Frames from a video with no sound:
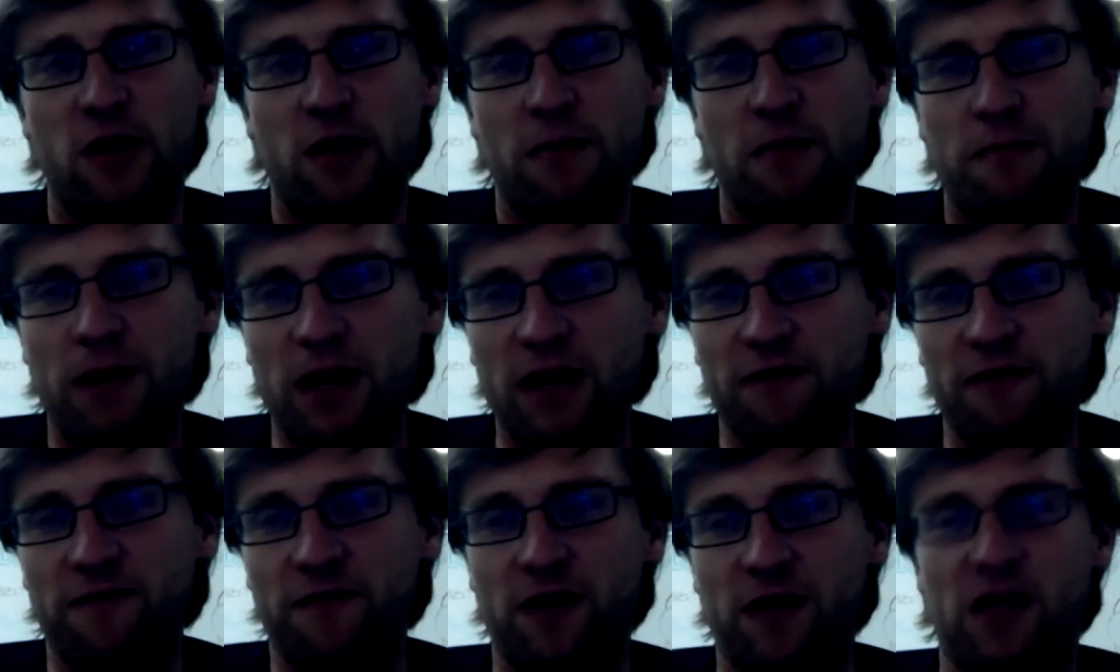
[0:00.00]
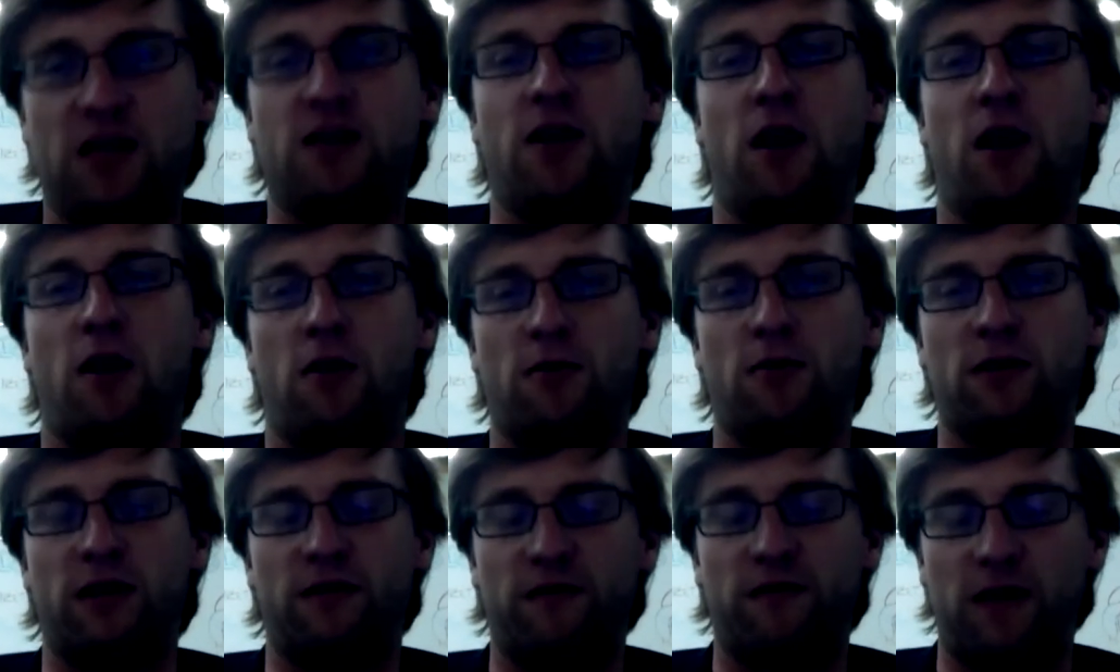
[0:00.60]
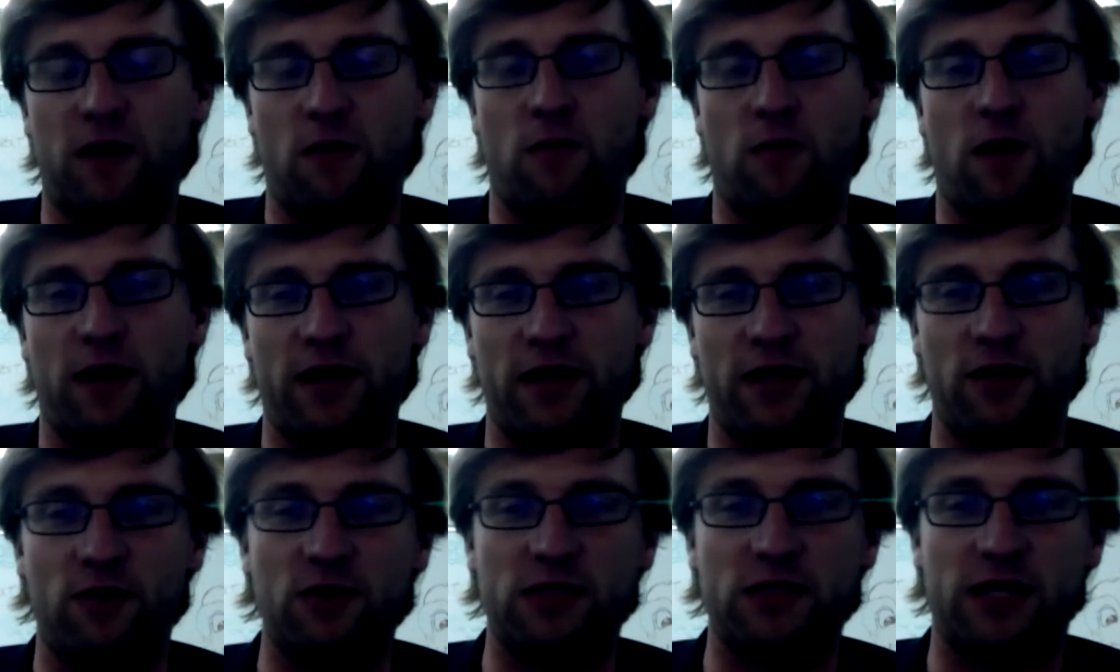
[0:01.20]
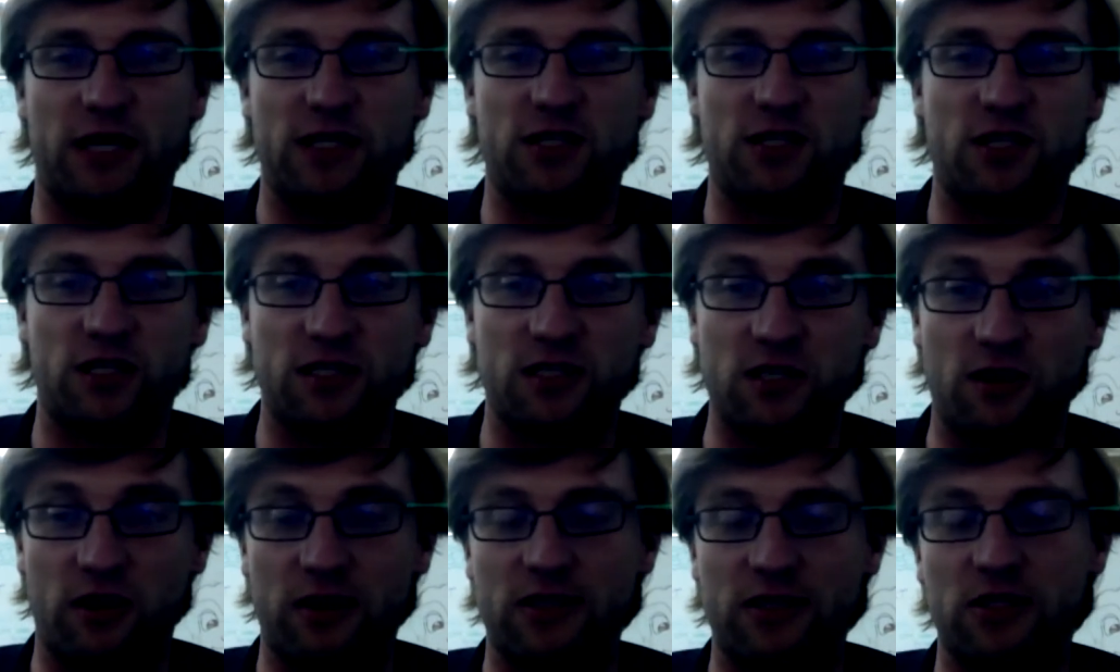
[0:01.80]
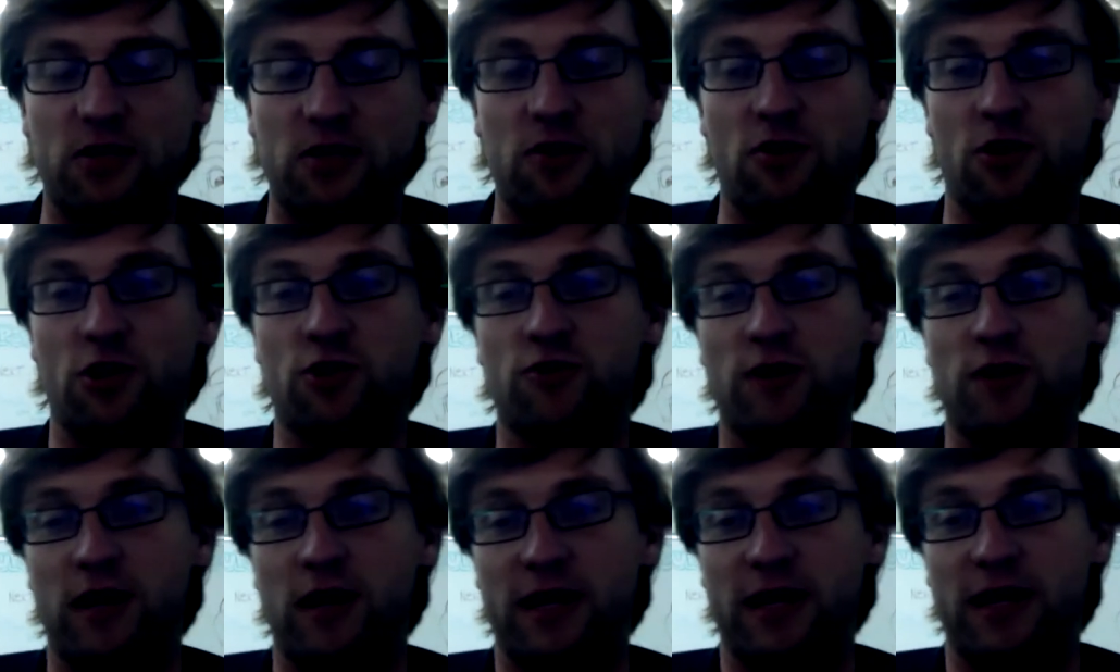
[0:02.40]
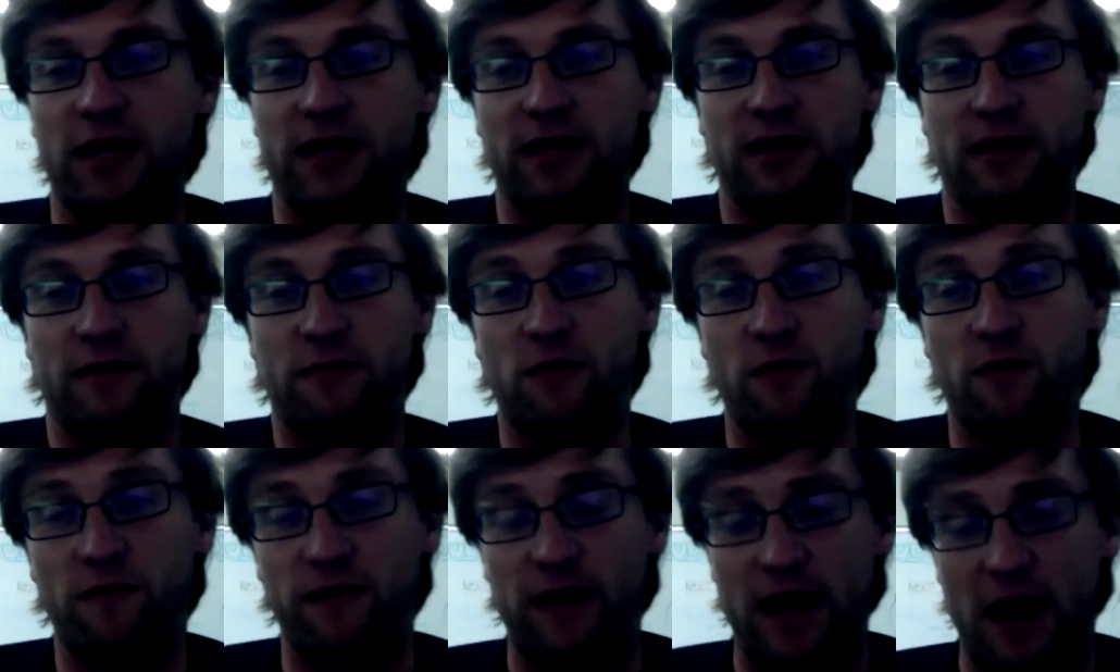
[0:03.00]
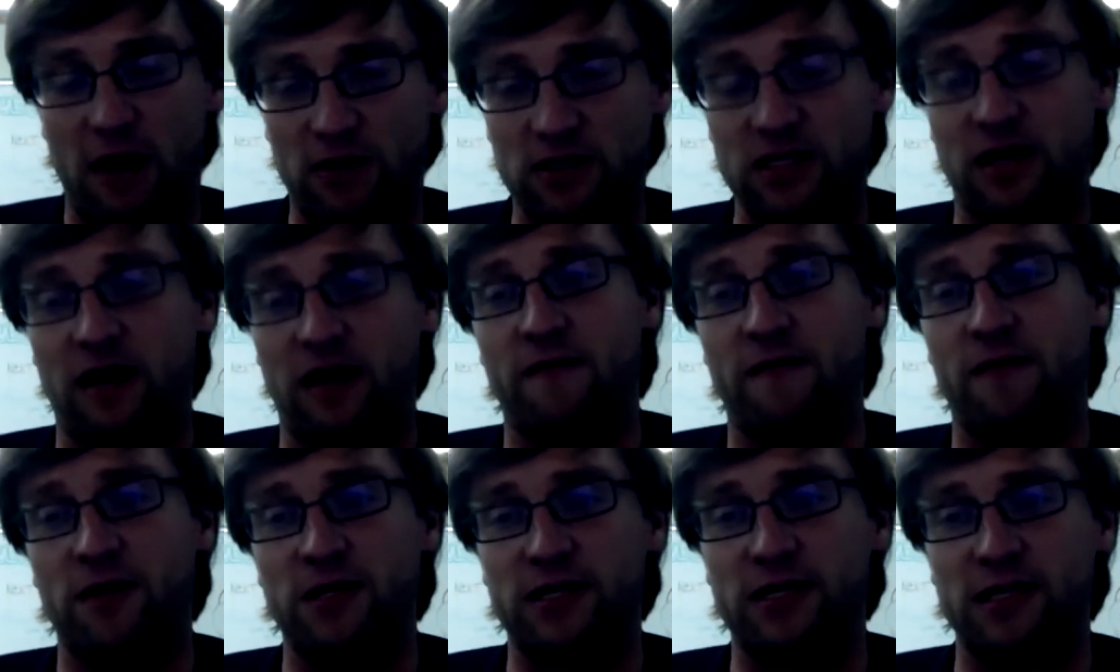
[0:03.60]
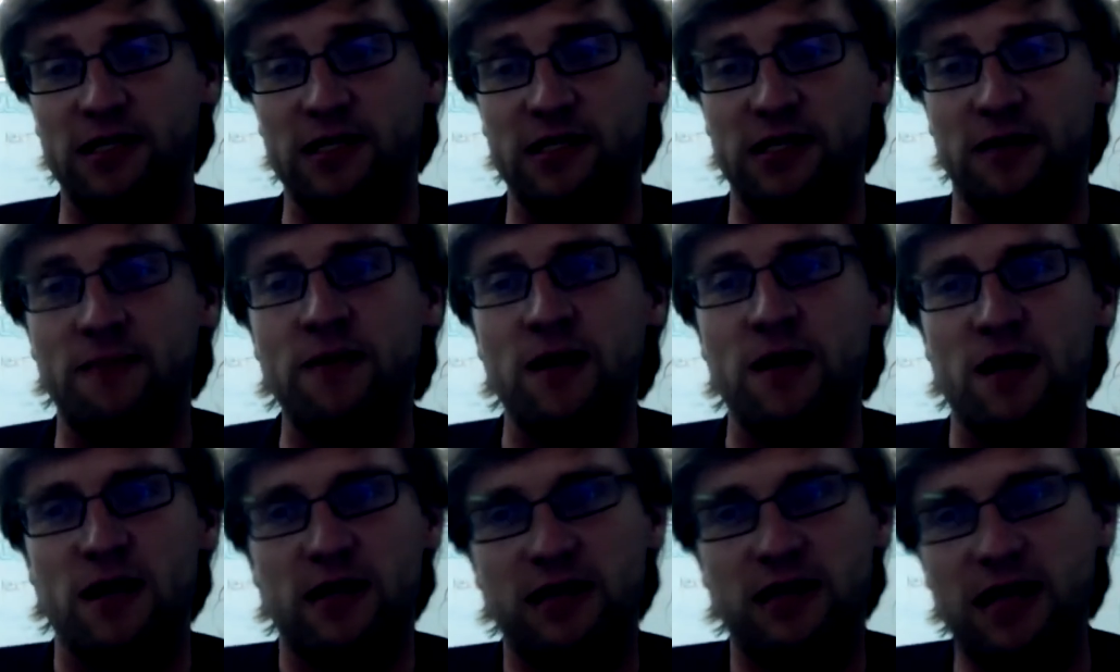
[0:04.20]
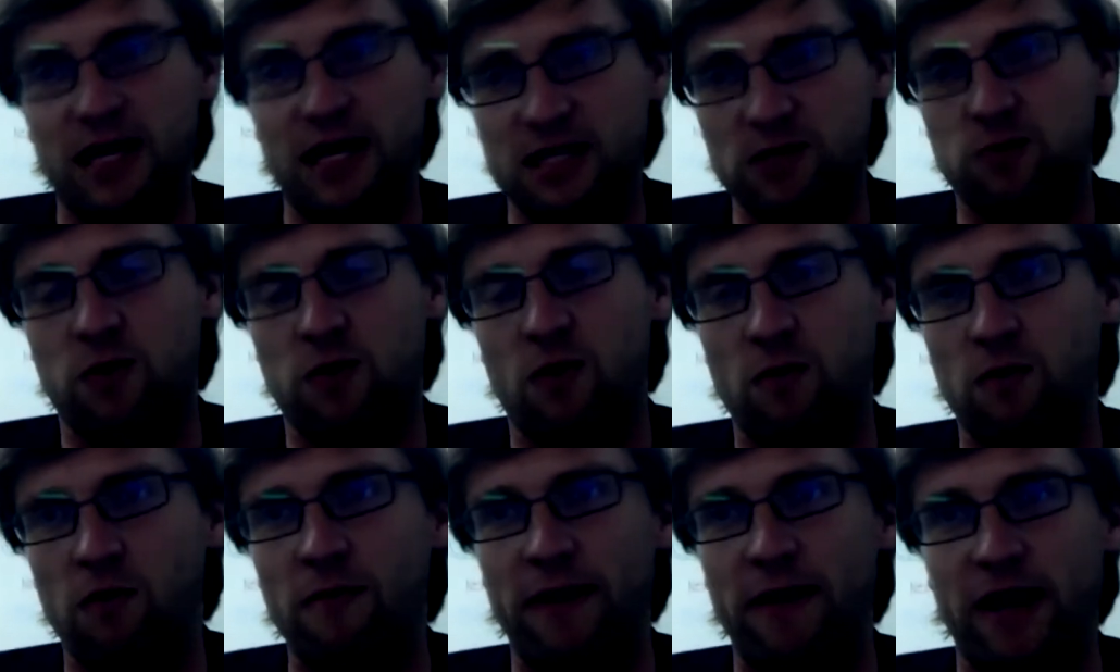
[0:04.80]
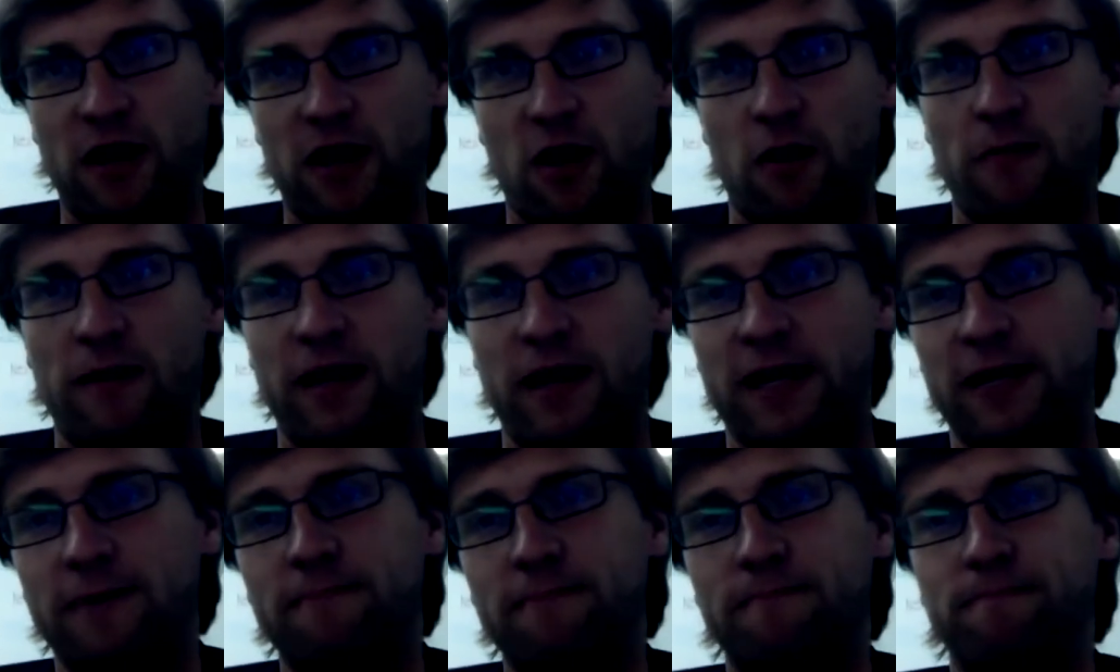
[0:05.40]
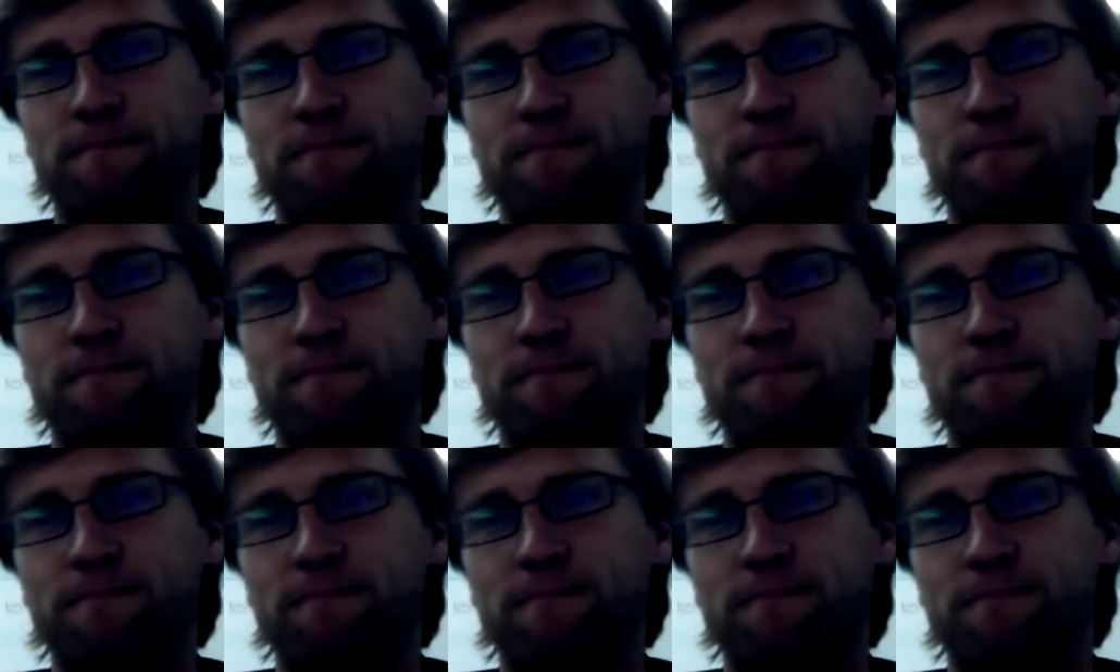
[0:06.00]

But if they don't, if they want to use us just to execute a trade and then move it outside of our system, that's where we'll make our money.